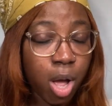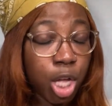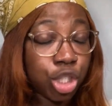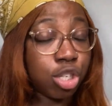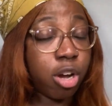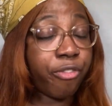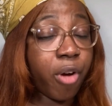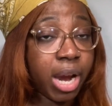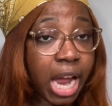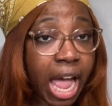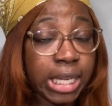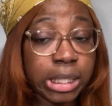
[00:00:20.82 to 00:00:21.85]
So far,
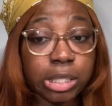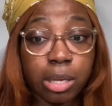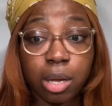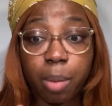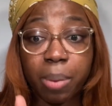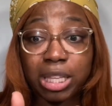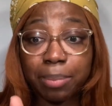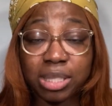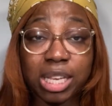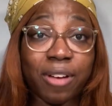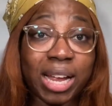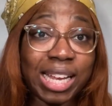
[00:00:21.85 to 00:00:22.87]
yes. But let me
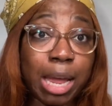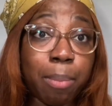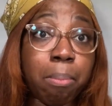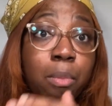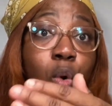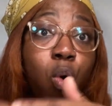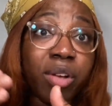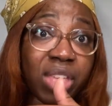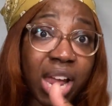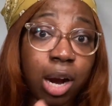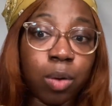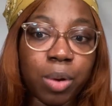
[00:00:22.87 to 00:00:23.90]
see if I can get more
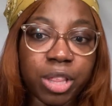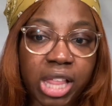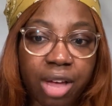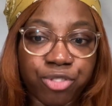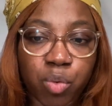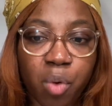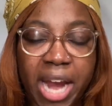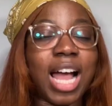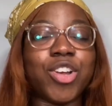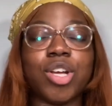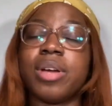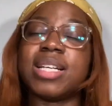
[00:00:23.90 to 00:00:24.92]
there with Left and Right. I
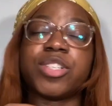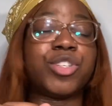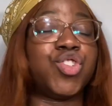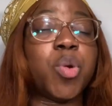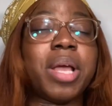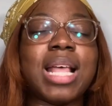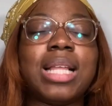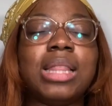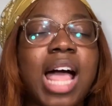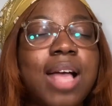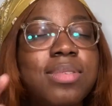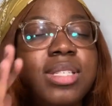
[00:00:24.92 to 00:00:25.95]
know you guys are enjoying that
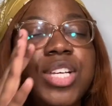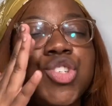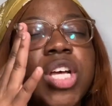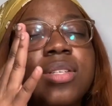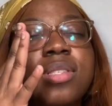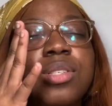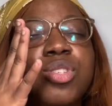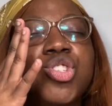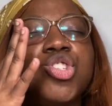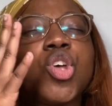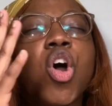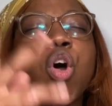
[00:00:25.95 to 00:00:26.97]
live stage. I see
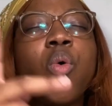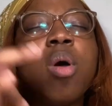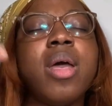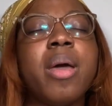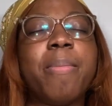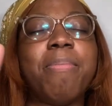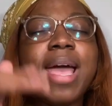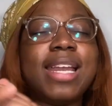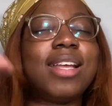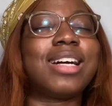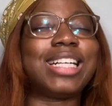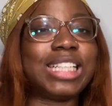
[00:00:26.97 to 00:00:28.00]
so
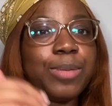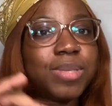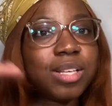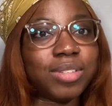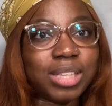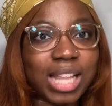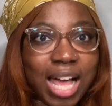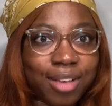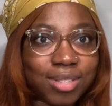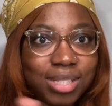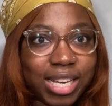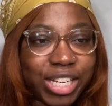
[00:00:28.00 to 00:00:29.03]
many clips of the live
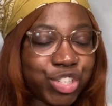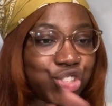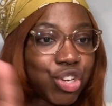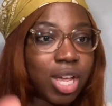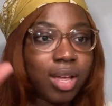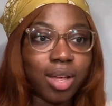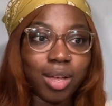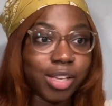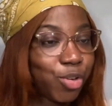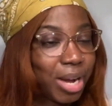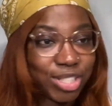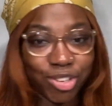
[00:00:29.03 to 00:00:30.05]
stage.
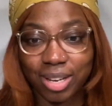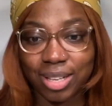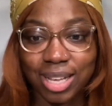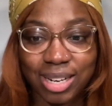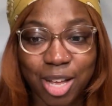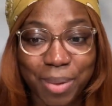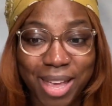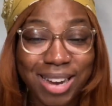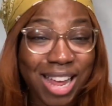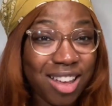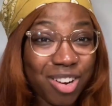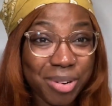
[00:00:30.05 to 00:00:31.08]
You guys are eating that up. And
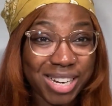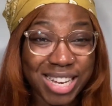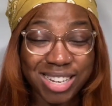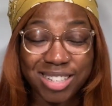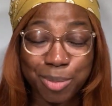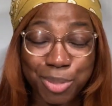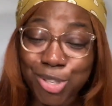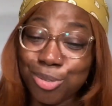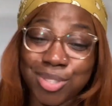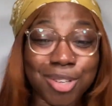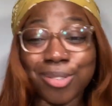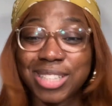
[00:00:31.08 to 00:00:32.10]
I kind of want to eat it up too.
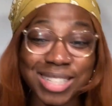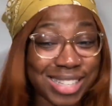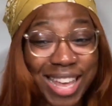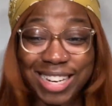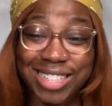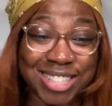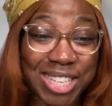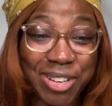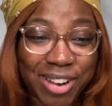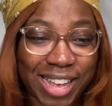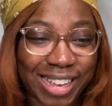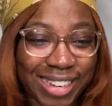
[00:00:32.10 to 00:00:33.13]
So let's get into
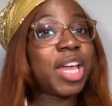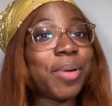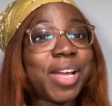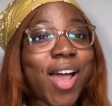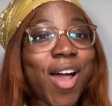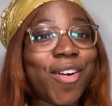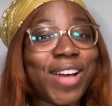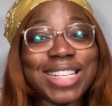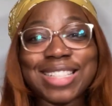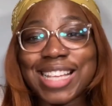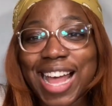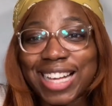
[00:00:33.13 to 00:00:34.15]
it. Here we go.
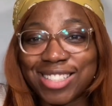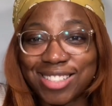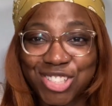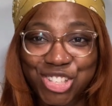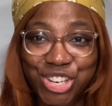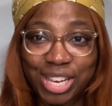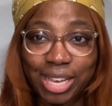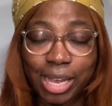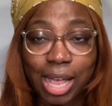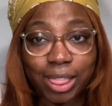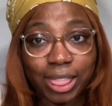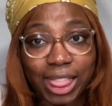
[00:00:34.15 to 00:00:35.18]
It's
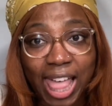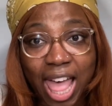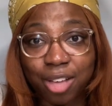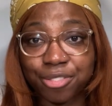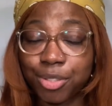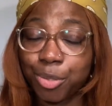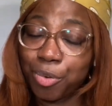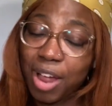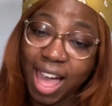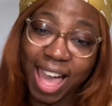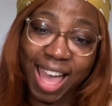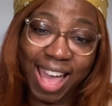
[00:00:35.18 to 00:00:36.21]
XG. Left,
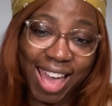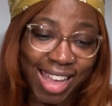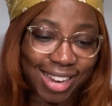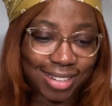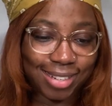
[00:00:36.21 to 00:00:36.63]
right.